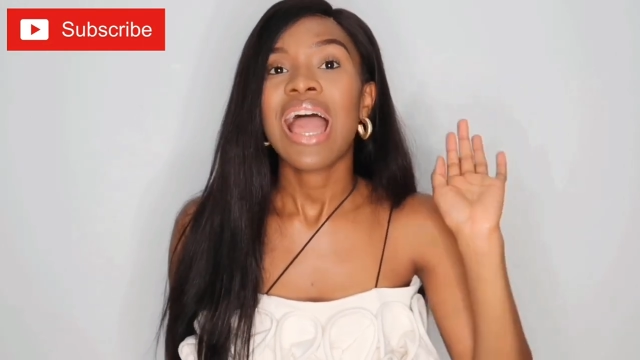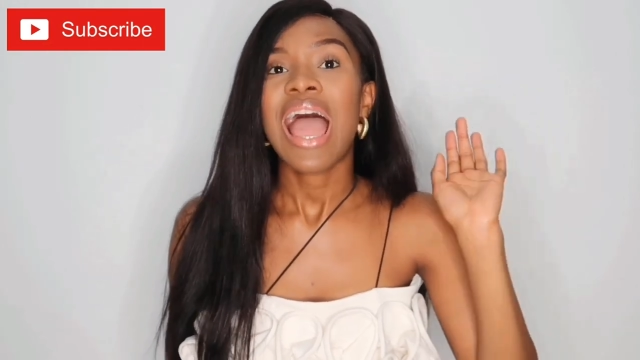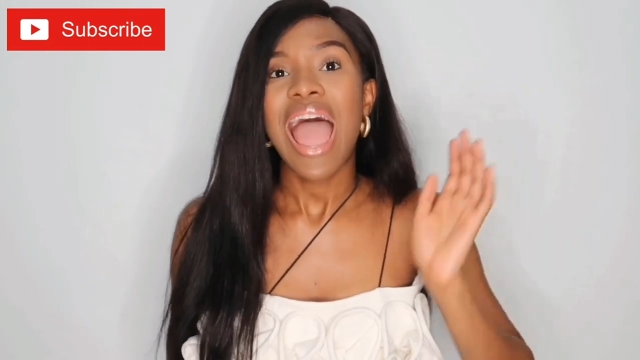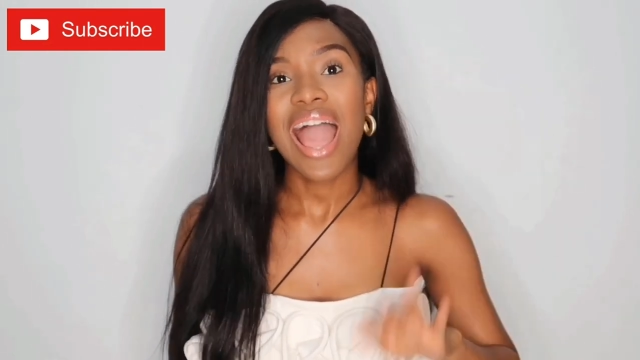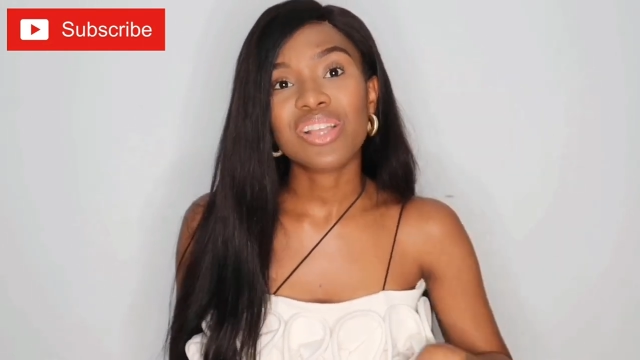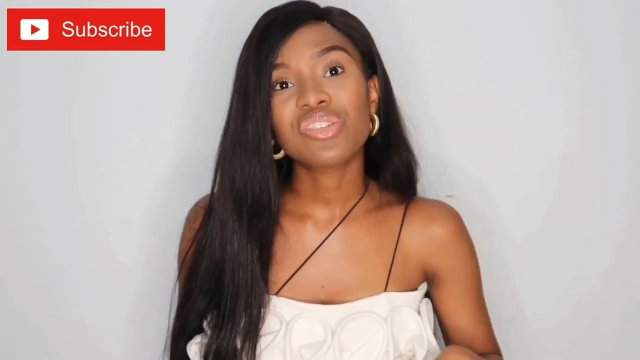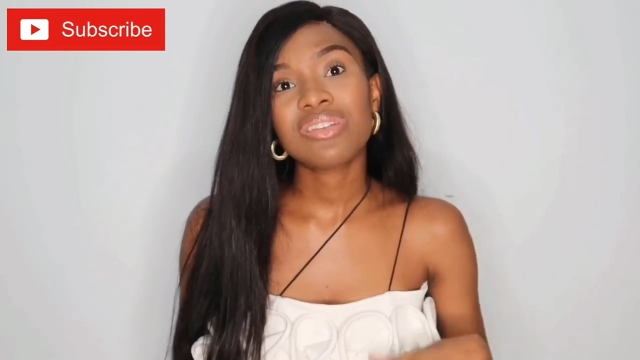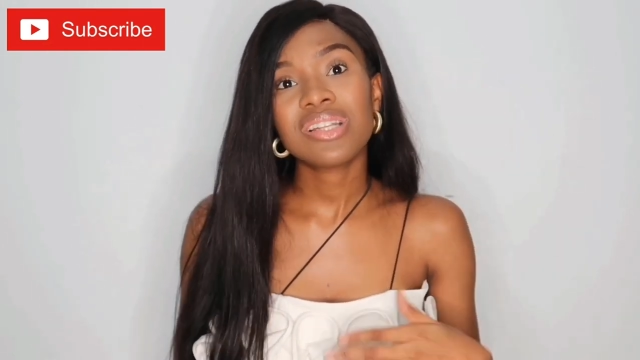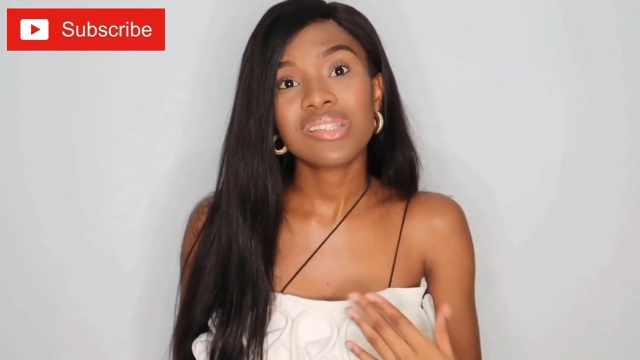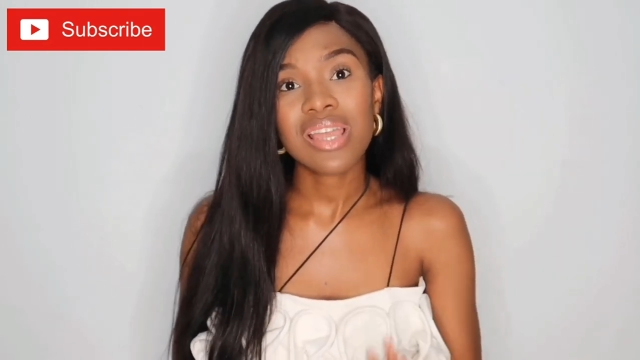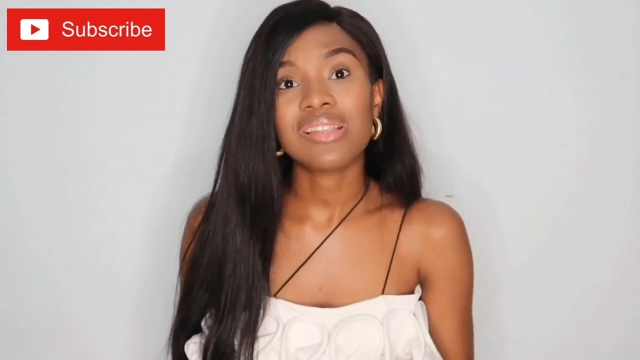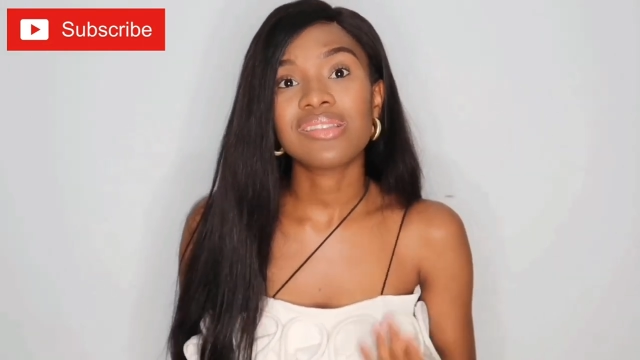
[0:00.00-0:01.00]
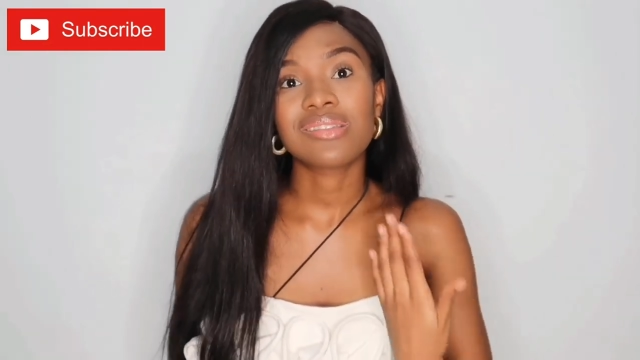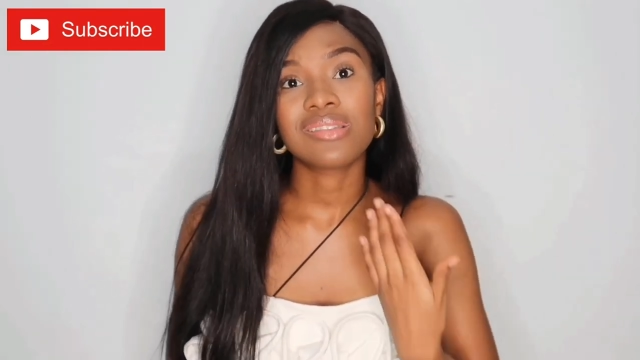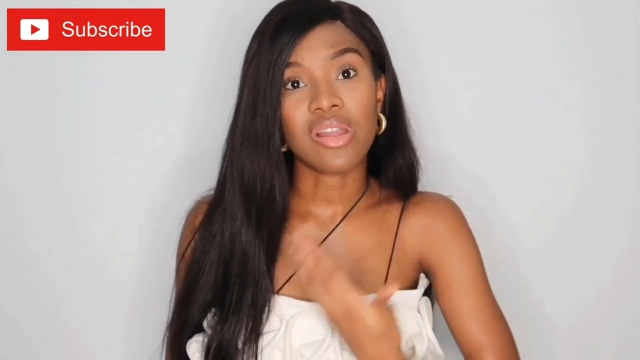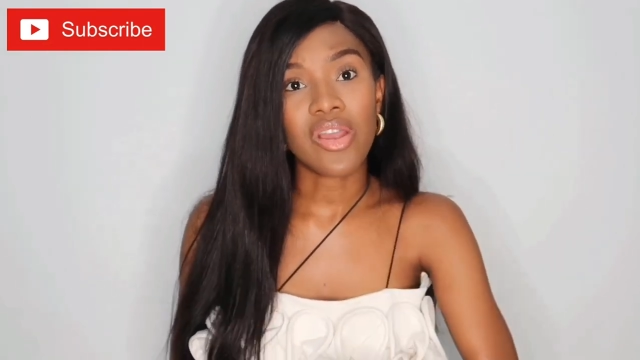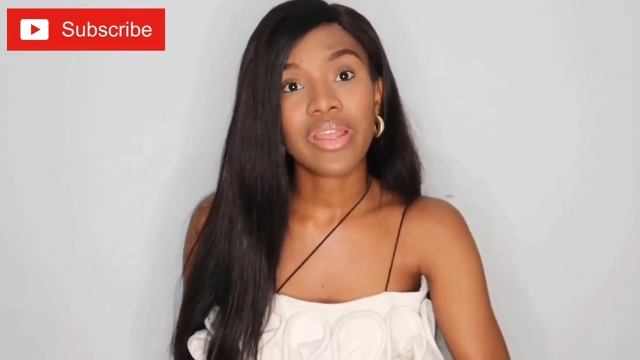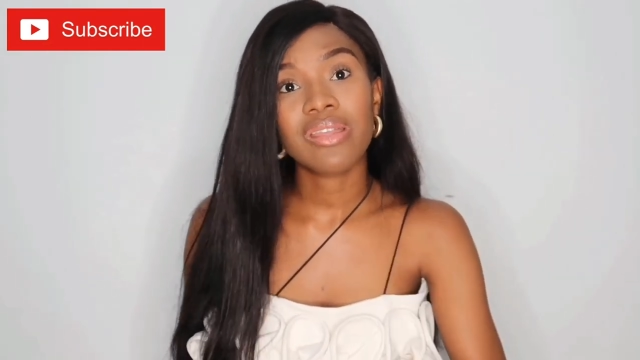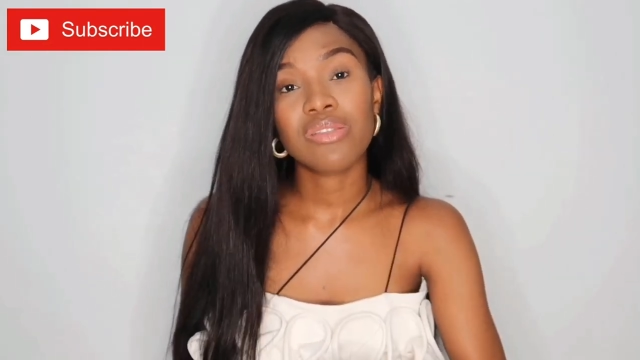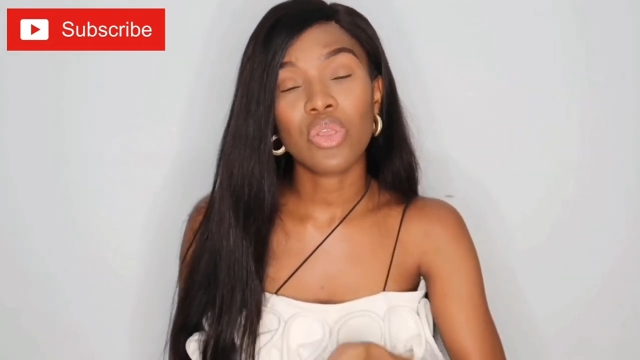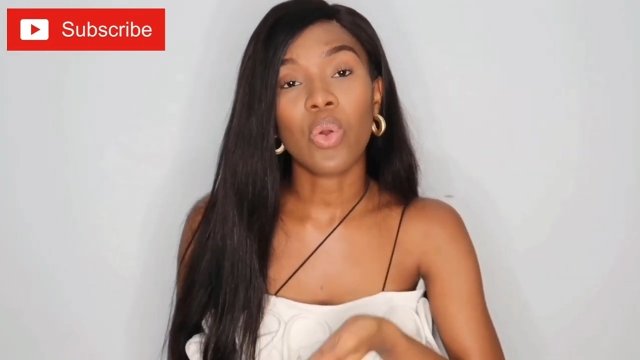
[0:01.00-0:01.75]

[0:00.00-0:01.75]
actually tend to darken your